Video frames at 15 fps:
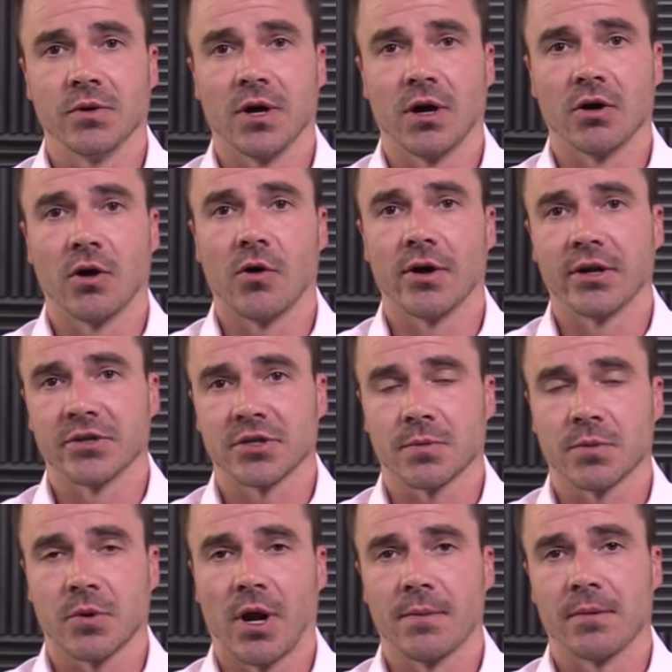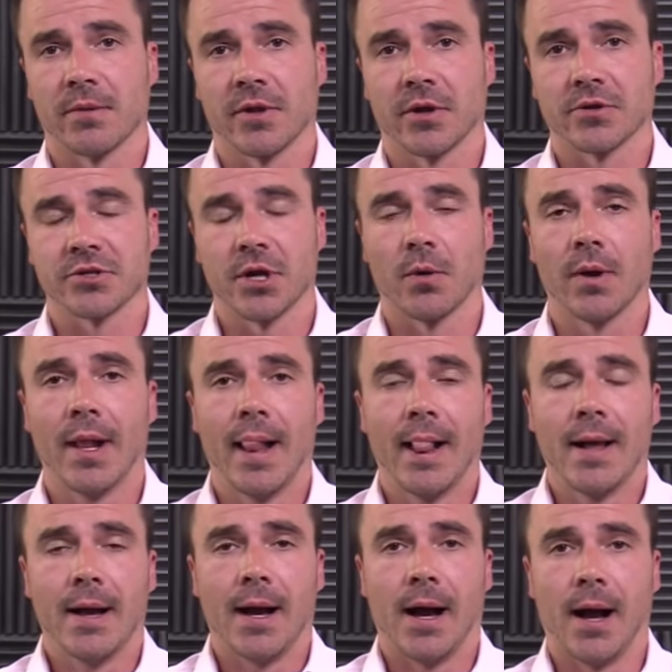uh, are already a subscriber there. So.
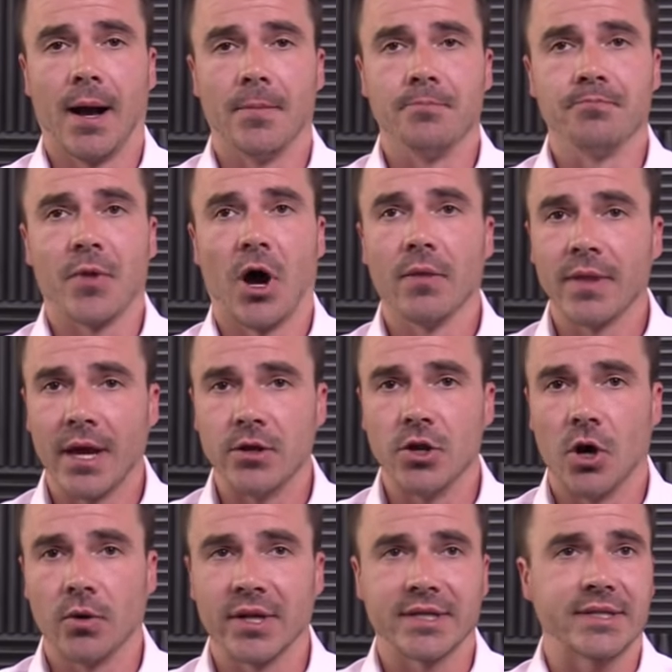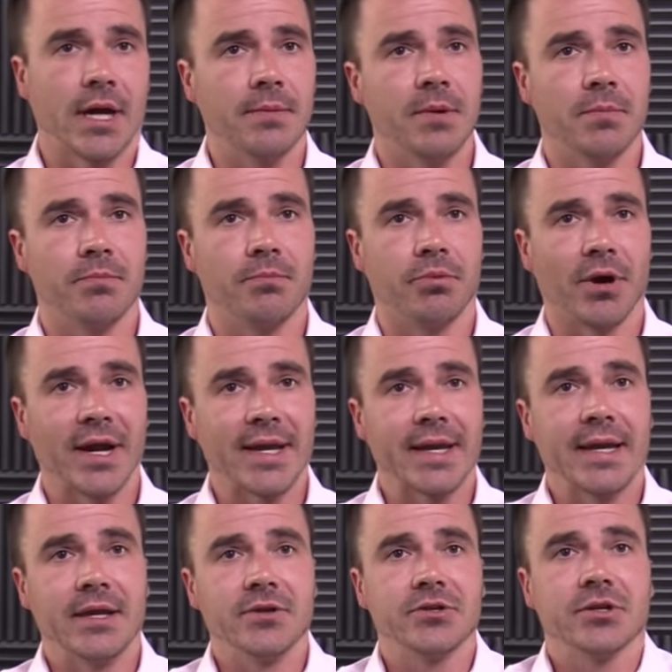Um, on that note, it's time to break
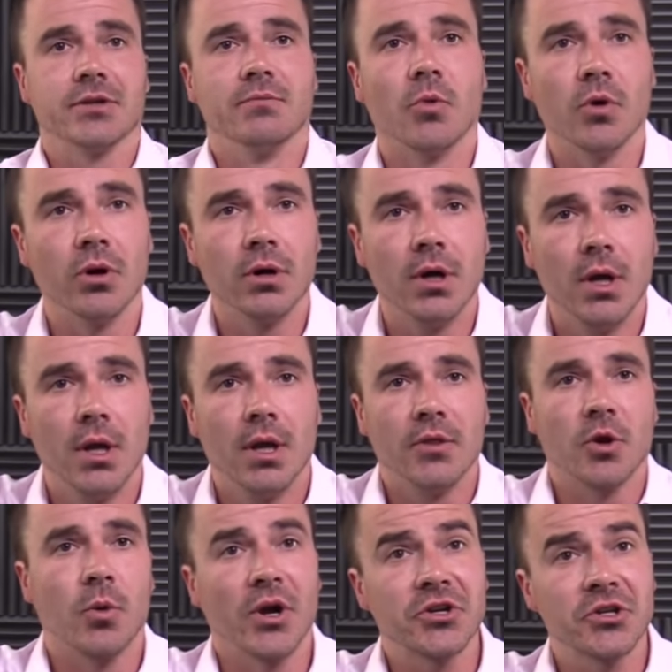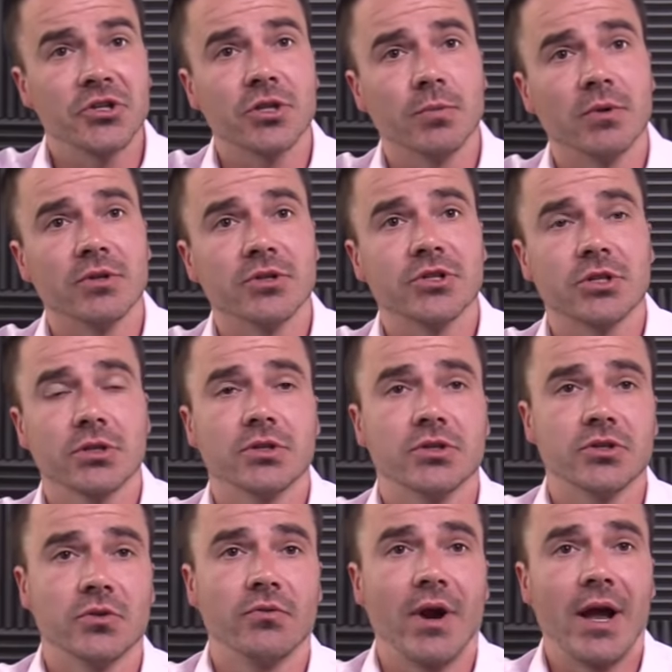into the more the questions that were s-
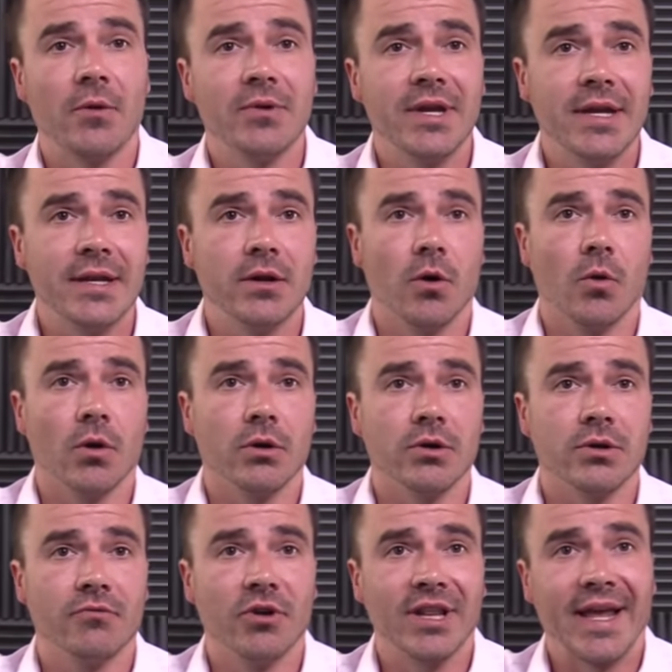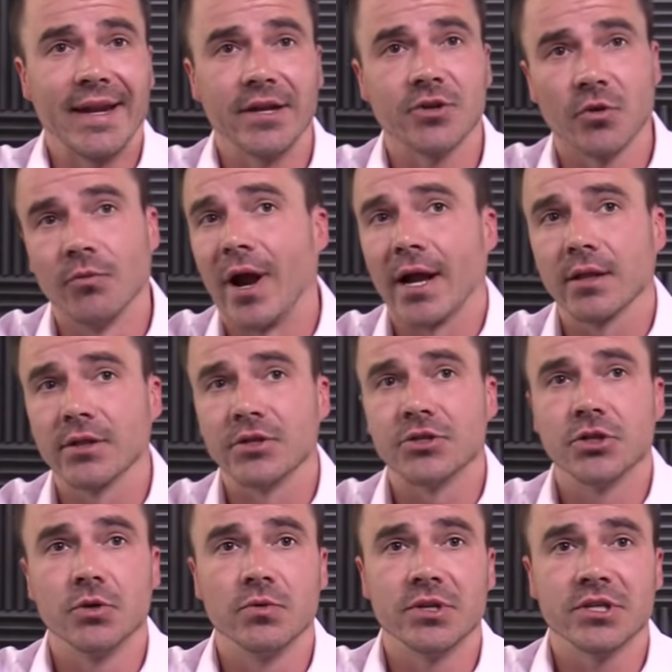surrounded or relating directly
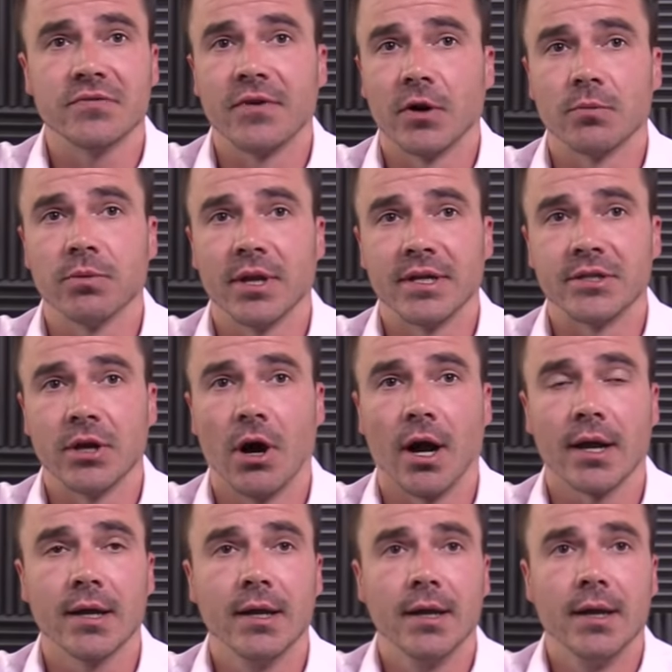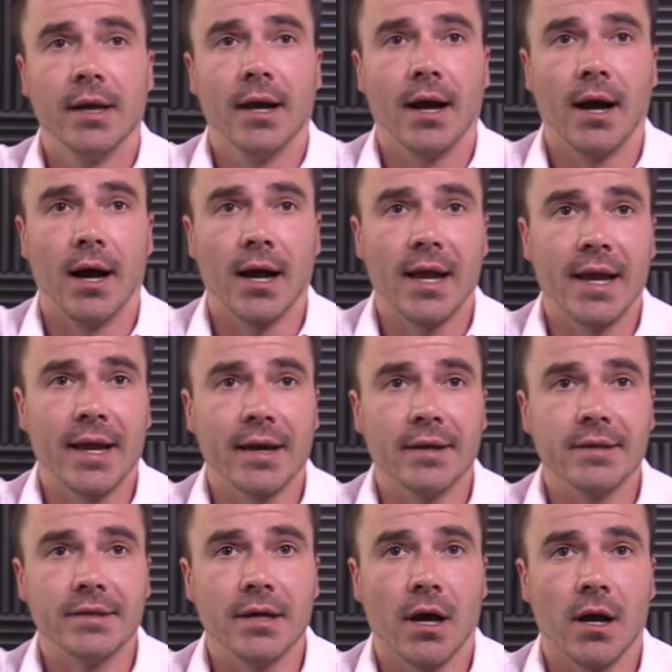to this fair play talk, uh,
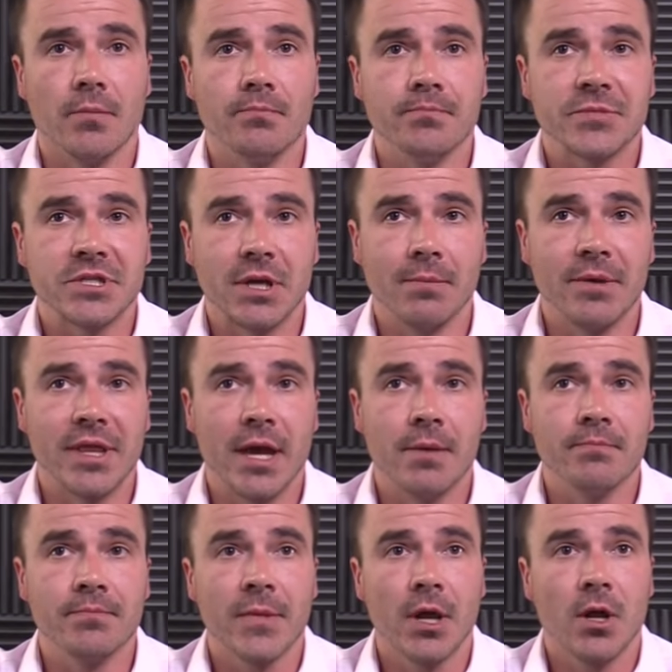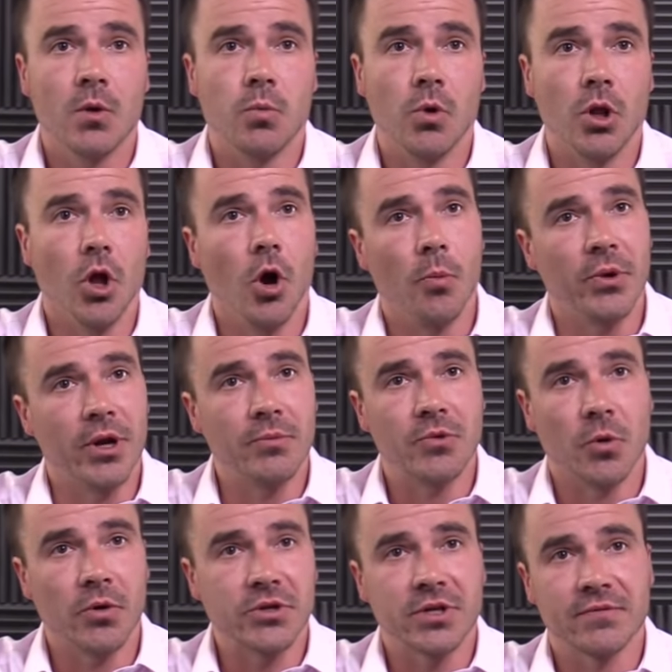and um, some of them will open up
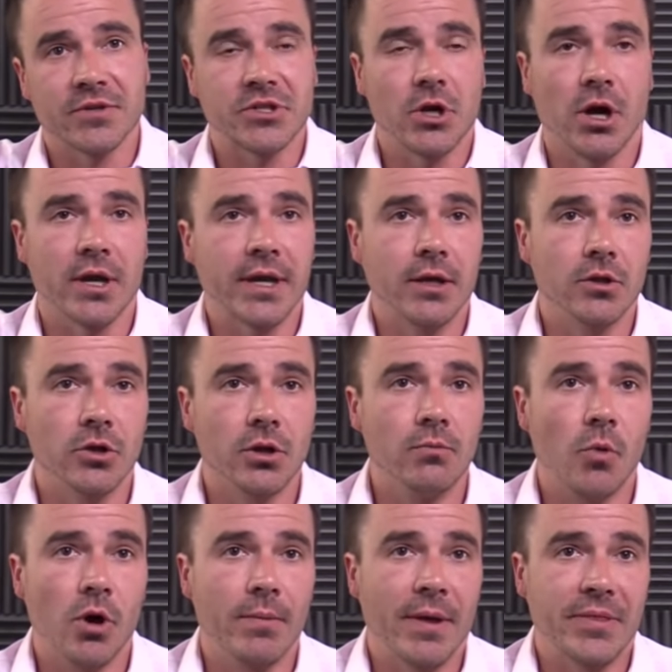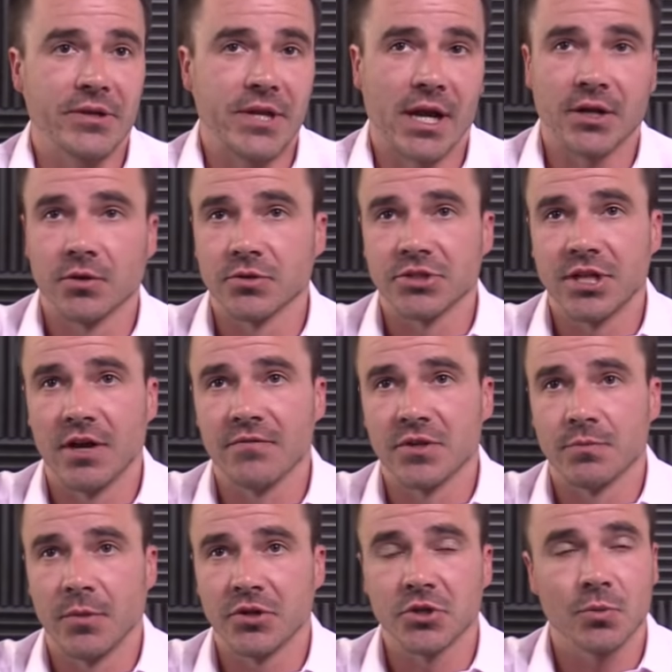doors of us talking a little more about the technical stuff
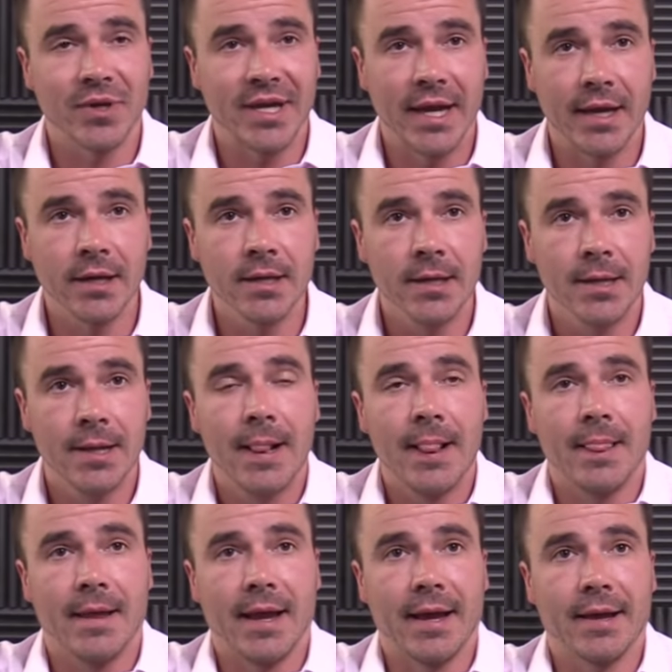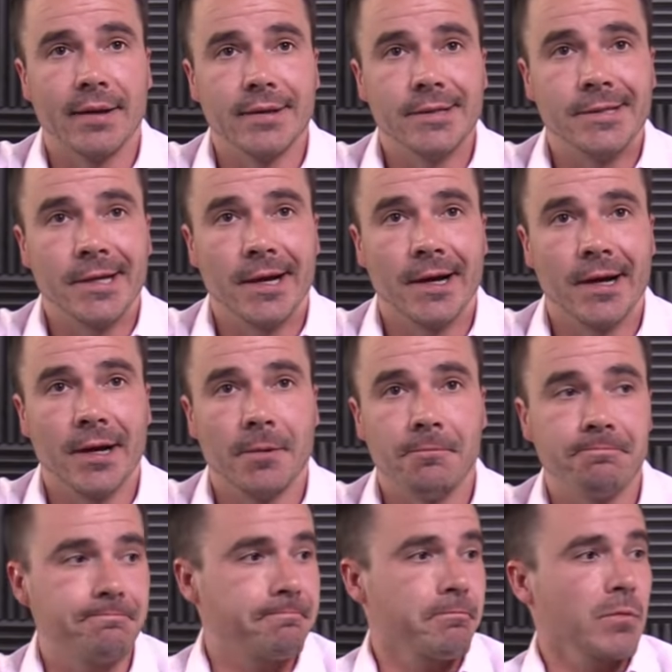as much as we can, and.
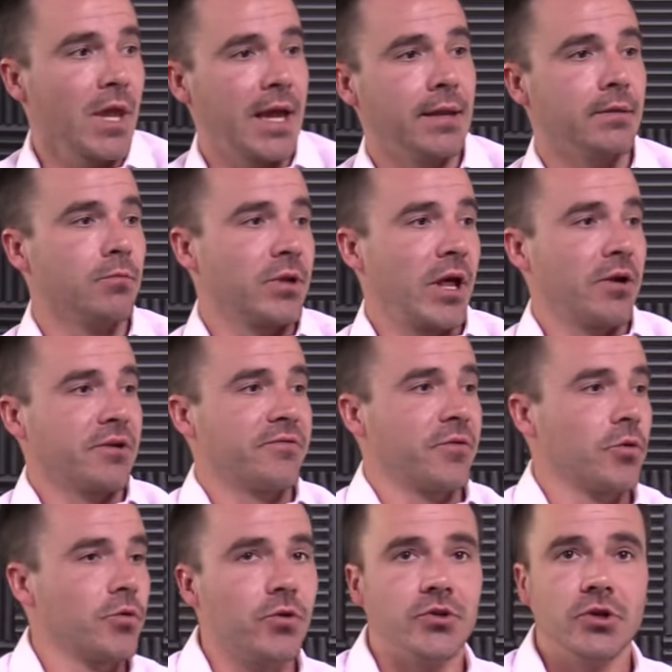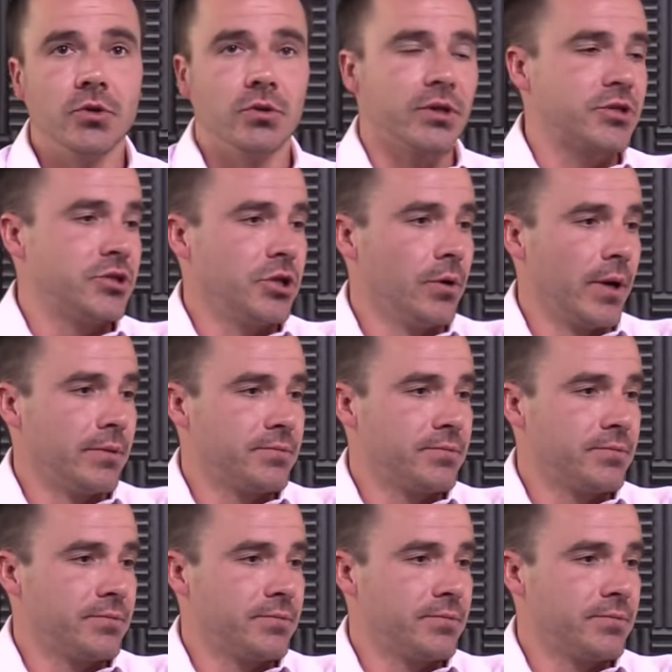Um, and without any further ado, let's do it.